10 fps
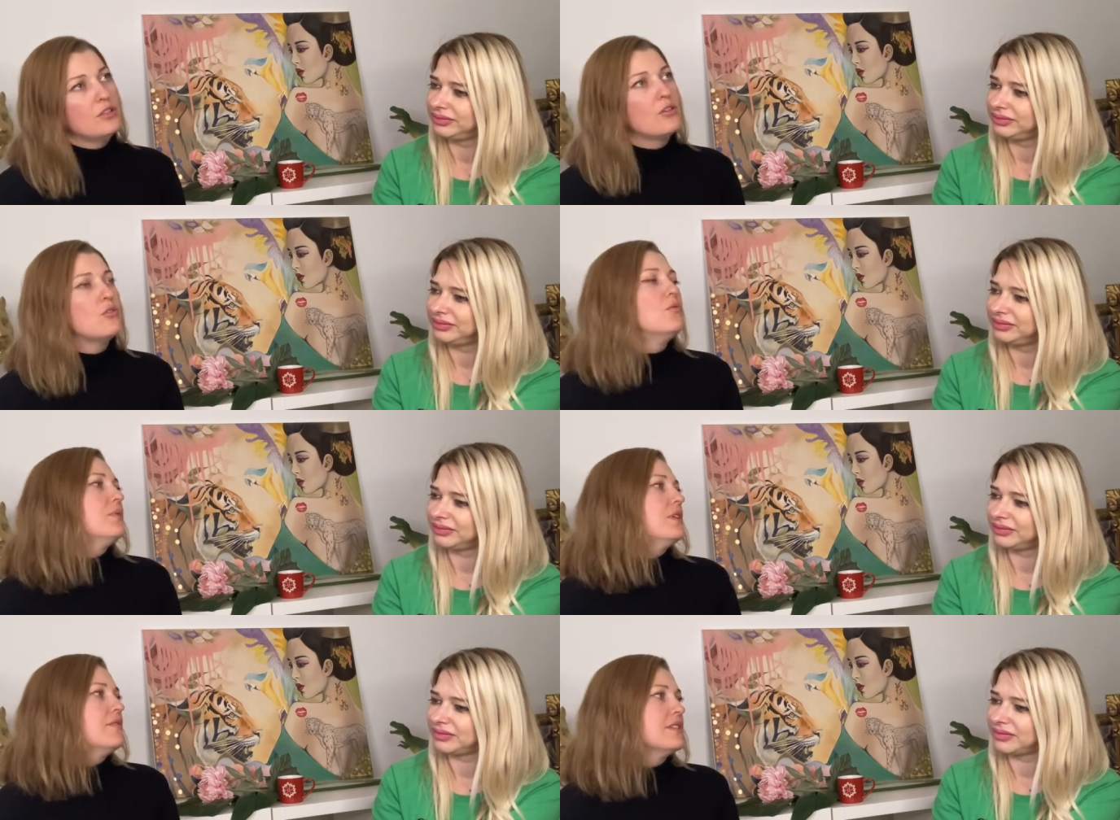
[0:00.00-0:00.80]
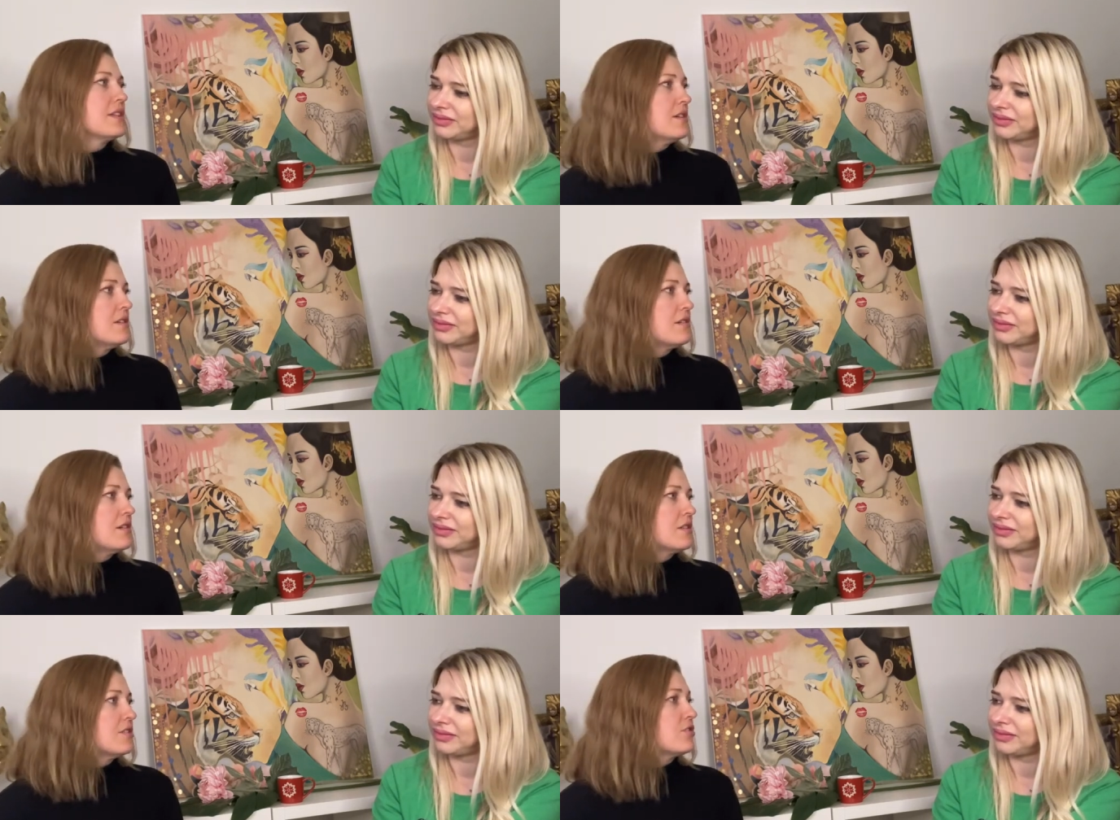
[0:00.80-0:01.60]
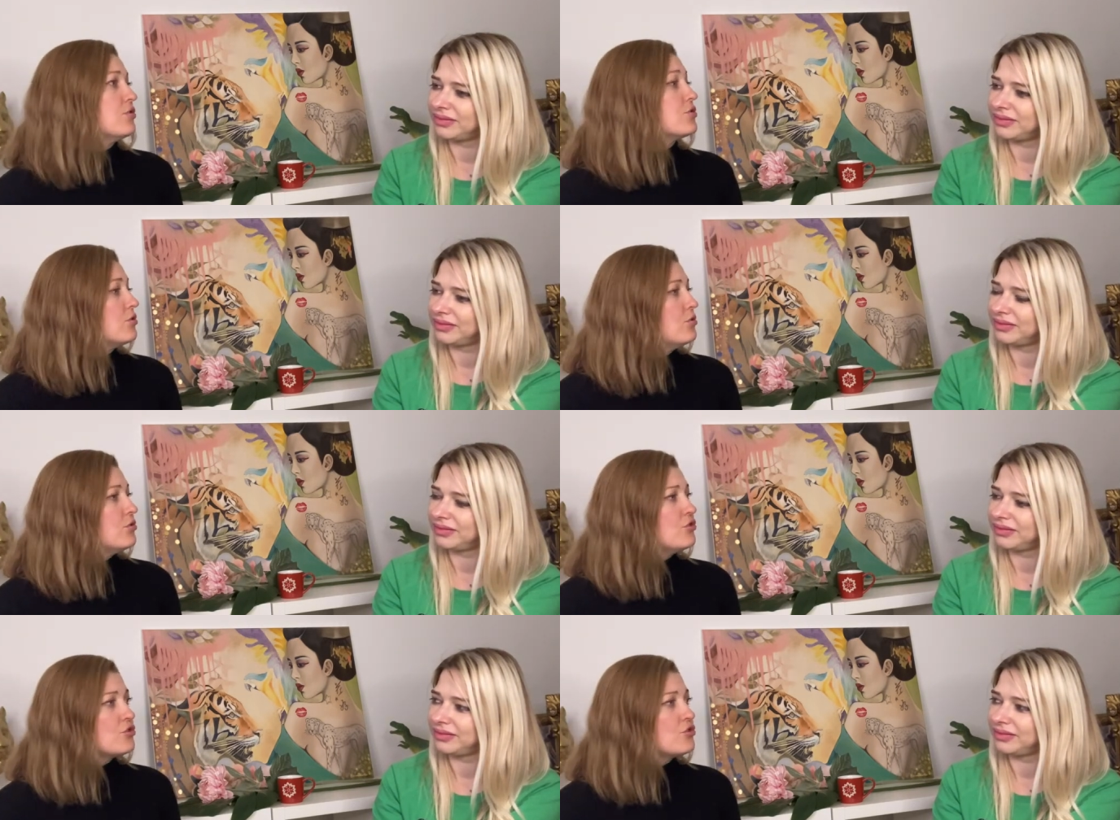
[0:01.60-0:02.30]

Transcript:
Speaker 1: the company with other artists? Also, do you